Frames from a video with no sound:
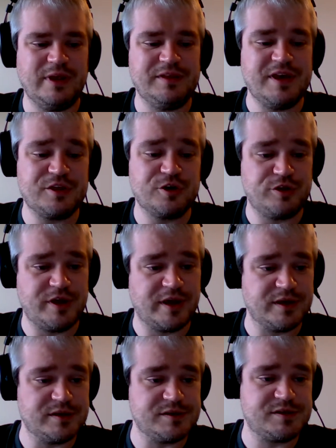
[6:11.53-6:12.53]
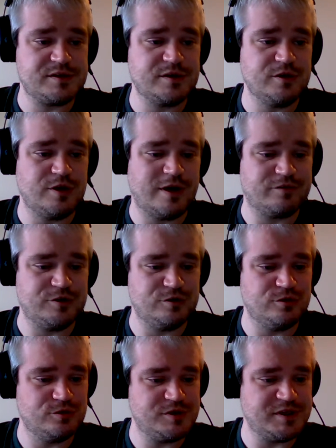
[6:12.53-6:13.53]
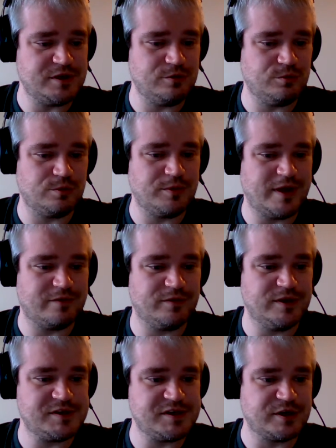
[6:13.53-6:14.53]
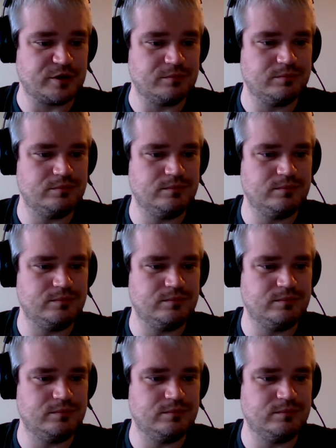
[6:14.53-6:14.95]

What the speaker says: the other thing is you have to see what we have list here.